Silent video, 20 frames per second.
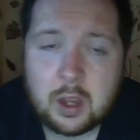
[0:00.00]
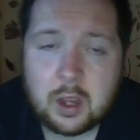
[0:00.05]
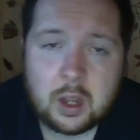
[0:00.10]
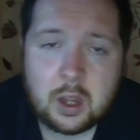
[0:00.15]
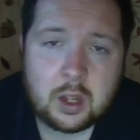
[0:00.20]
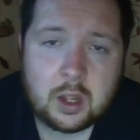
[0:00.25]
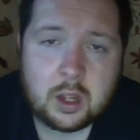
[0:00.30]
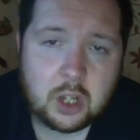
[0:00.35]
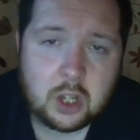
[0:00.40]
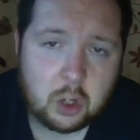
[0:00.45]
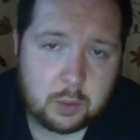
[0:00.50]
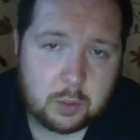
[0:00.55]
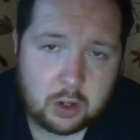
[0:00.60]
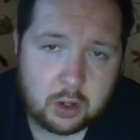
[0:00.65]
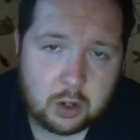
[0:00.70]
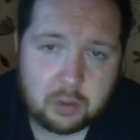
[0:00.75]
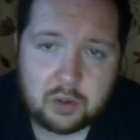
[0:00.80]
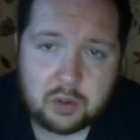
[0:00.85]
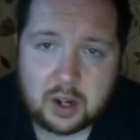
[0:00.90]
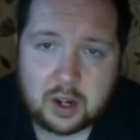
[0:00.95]
we
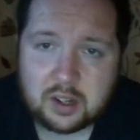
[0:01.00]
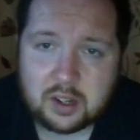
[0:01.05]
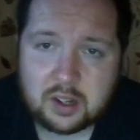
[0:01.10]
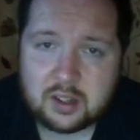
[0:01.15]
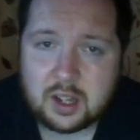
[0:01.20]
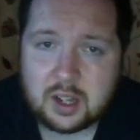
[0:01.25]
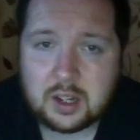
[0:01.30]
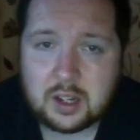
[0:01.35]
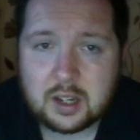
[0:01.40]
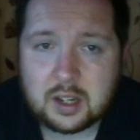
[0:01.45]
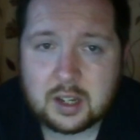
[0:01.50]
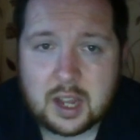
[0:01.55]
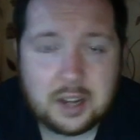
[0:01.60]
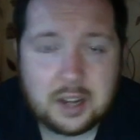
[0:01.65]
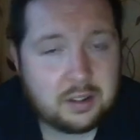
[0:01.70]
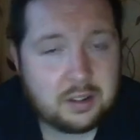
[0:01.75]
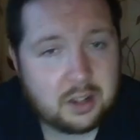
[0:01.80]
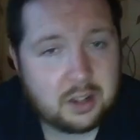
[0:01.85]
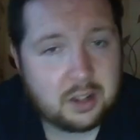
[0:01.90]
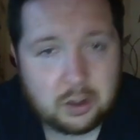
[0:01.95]
know Franz Stein
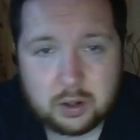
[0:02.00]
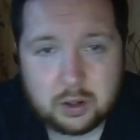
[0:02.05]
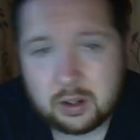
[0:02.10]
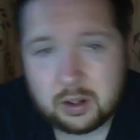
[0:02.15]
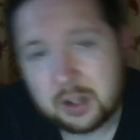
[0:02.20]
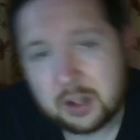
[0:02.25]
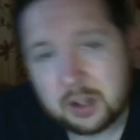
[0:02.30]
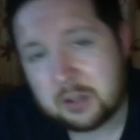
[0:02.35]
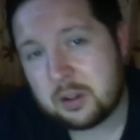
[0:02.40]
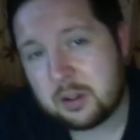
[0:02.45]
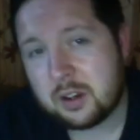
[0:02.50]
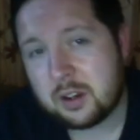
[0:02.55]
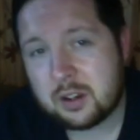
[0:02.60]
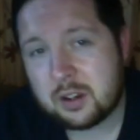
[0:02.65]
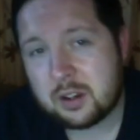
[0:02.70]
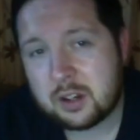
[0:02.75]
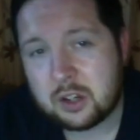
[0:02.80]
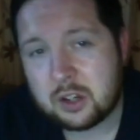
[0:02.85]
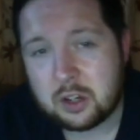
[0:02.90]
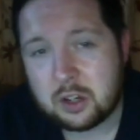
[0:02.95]
again. He's
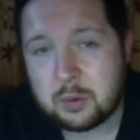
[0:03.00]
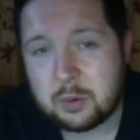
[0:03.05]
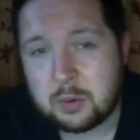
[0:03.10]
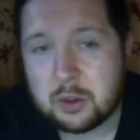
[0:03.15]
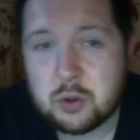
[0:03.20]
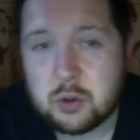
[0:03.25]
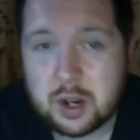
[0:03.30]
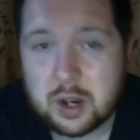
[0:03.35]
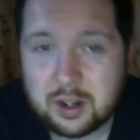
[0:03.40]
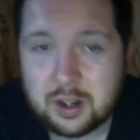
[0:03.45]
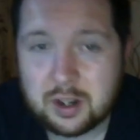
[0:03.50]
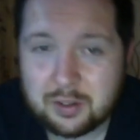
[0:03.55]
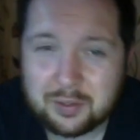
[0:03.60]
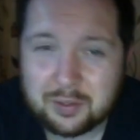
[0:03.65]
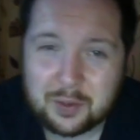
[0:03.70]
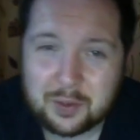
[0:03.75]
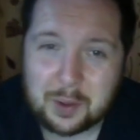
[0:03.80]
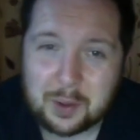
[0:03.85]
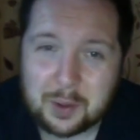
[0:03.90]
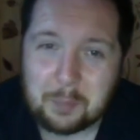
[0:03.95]
continuing the trend
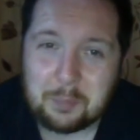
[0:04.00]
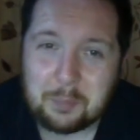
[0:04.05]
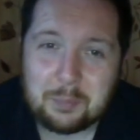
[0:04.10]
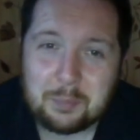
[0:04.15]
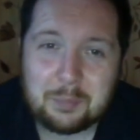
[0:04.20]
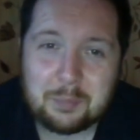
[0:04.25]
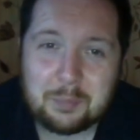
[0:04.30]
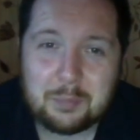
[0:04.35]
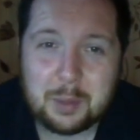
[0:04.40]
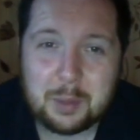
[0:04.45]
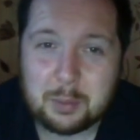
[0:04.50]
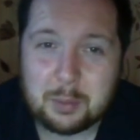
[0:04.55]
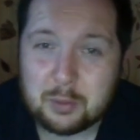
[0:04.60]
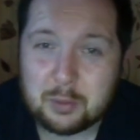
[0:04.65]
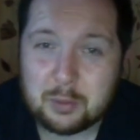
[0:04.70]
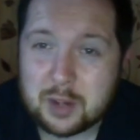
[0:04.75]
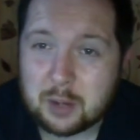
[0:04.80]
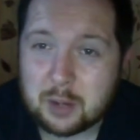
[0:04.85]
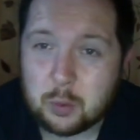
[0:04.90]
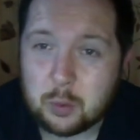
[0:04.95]
of people who've
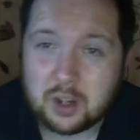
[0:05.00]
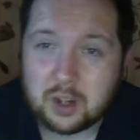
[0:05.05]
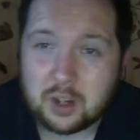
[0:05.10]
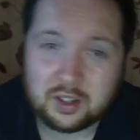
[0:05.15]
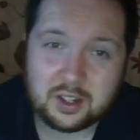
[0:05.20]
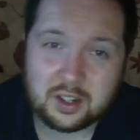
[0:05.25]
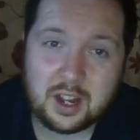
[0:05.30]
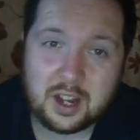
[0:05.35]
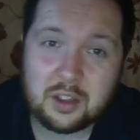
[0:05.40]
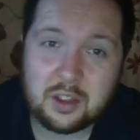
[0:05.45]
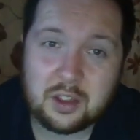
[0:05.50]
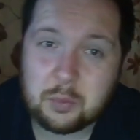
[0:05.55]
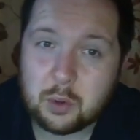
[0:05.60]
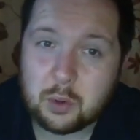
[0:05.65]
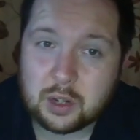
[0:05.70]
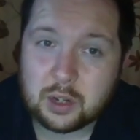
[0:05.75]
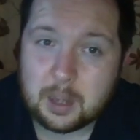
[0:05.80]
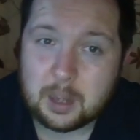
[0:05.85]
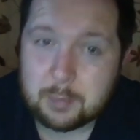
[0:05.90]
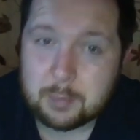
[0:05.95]
kicked Wales to death in
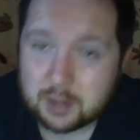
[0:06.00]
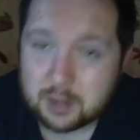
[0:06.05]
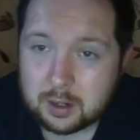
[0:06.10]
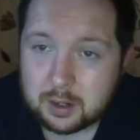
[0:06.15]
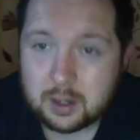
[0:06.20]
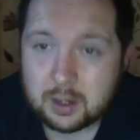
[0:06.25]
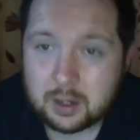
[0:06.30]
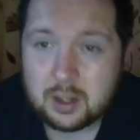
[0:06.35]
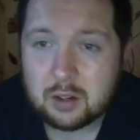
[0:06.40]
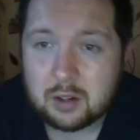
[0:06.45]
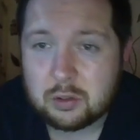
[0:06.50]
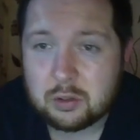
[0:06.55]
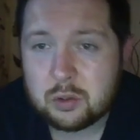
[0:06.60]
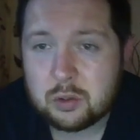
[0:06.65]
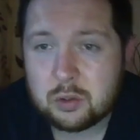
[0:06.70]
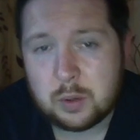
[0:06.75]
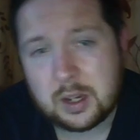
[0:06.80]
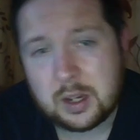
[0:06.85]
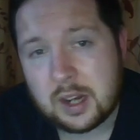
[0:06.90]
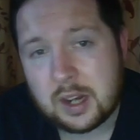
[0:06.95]
World Cups.
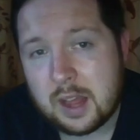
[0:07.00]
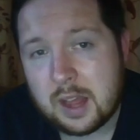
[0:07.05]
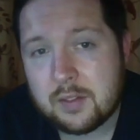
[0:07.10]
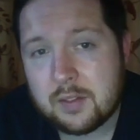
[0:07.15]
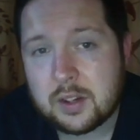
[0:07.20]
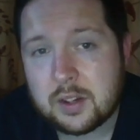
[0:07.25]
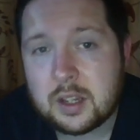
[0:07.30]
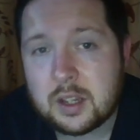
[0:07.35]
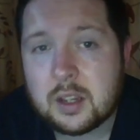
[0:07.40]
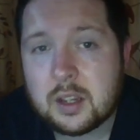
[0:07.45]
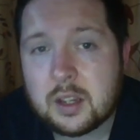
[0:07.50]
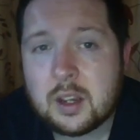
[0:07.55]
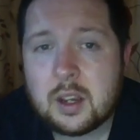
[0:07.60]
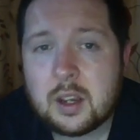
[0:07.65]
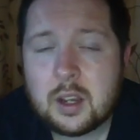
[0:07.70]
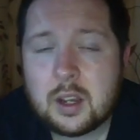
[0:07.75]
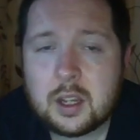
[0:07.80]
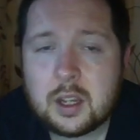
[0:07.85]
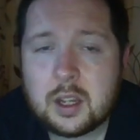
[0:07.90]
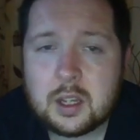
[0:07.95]
2011
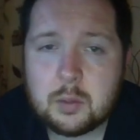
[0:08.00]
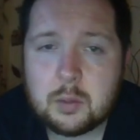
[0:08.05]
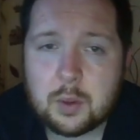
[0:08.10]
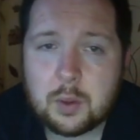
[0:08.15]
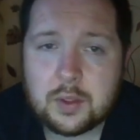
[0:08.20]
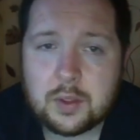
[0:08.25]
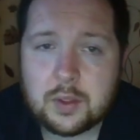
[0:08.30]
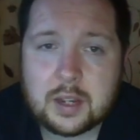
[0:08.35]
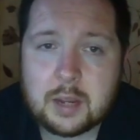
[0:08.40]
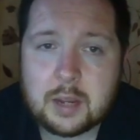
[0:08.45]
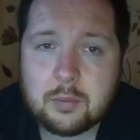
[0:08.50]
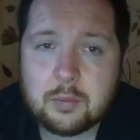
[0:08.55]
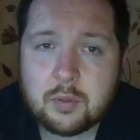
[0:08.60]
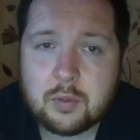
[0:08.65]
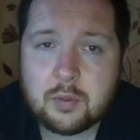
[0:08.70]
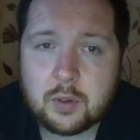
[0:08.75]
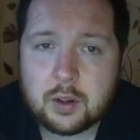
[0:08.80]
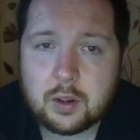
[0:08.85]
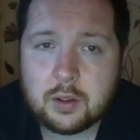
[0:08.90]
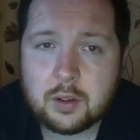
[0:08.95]
he won the game
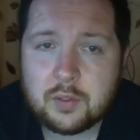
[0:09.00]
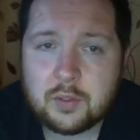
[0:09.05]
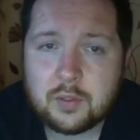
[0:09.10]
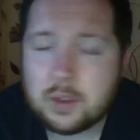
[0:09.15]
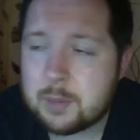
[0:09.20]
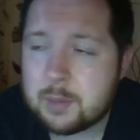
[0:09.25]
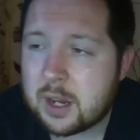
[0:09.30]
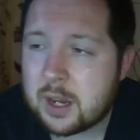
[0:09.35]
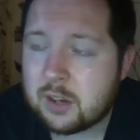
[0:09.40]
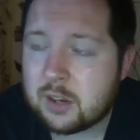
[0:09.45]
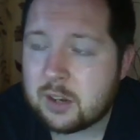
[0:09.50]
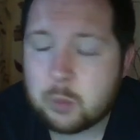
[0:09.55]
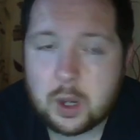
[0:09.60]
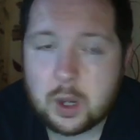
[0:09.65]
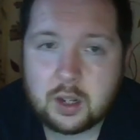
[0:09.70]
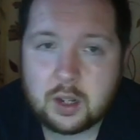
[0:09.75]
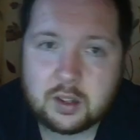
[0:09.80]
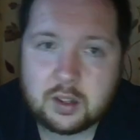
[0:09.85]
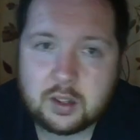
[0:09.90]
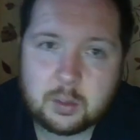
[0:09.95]
for them against
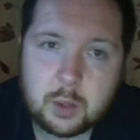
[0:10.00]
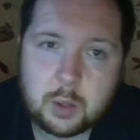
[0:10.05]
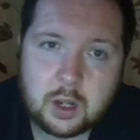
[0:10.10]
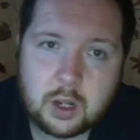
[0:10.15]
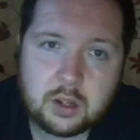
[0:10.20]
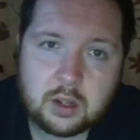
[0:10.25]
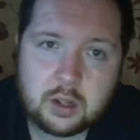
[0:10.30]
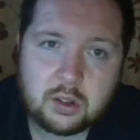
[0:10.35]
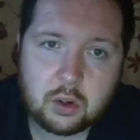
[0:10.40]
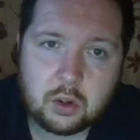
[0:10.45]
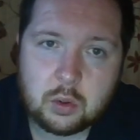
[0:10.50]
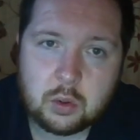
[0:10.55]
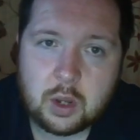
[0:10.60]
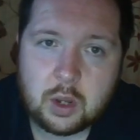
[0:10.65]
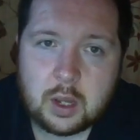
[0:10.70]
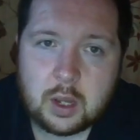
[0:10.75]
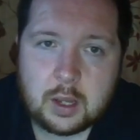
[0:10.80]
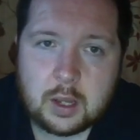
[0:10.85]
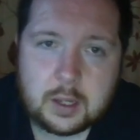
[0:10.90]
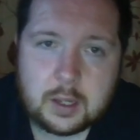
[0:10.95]
Wales as well. So
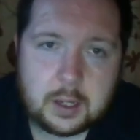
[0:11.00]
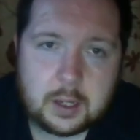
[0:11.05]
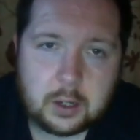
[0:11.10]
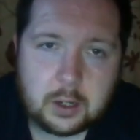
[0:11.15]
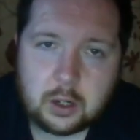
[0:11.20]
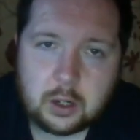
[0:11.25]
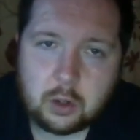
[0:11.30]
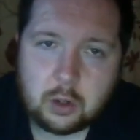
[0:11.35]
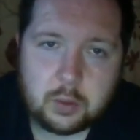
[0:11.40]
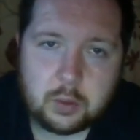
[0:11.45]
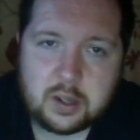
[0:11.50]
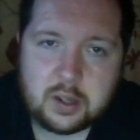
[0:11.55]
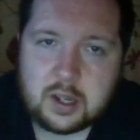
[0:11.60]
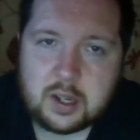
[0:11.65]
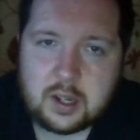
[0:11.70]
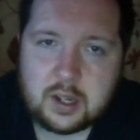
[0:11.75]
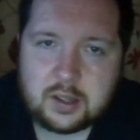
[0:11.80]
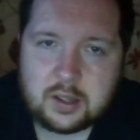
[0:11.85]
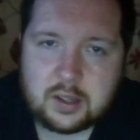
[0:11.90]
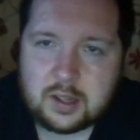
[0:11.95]

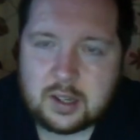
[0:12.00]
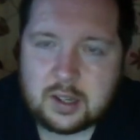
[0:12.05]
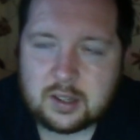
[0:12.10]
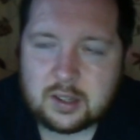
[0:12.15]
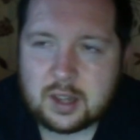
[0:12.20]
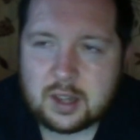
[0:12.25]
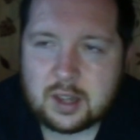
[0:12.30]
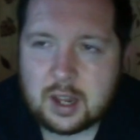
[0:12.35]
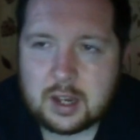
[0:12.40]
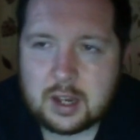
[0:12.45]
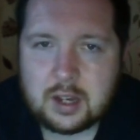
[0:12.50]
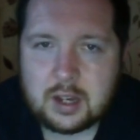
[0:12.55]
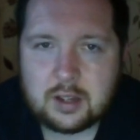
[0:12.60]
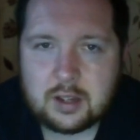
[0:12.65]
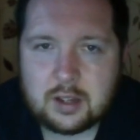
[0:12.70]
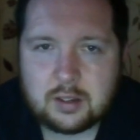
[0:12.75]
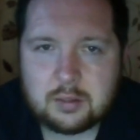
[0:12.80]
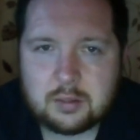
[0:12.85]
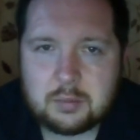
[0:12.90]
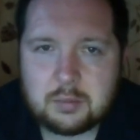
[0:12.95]
he's there.
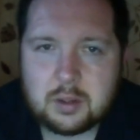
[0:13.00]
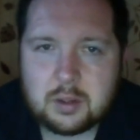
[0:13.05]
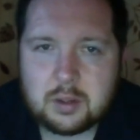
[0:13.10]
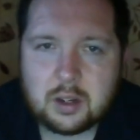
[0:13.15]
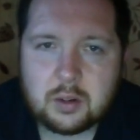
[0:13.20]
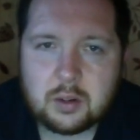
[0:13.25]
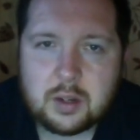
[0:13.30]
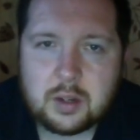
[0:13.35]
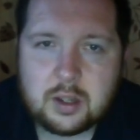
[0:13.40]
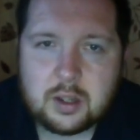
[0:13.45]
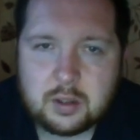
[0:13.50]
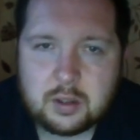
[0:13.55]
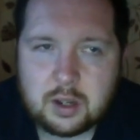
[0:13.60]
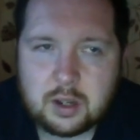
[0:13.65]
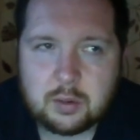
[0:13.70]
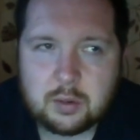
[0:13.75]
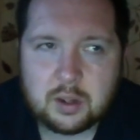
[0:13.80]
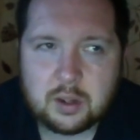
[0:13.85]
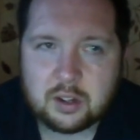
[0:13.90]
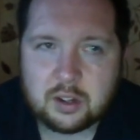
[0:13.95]
He's
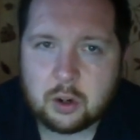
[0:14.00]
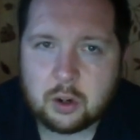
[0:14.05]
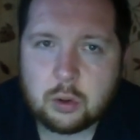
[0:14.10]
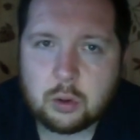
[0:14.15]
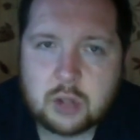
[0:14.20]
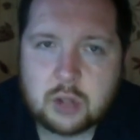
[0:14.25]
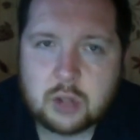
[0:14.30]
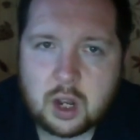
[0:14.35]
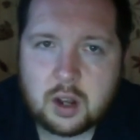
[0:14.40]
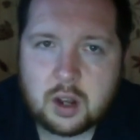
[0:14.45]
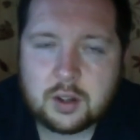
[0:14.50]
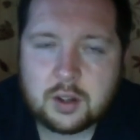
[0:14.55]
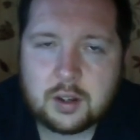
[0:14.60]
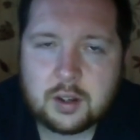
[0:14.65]
an old guard.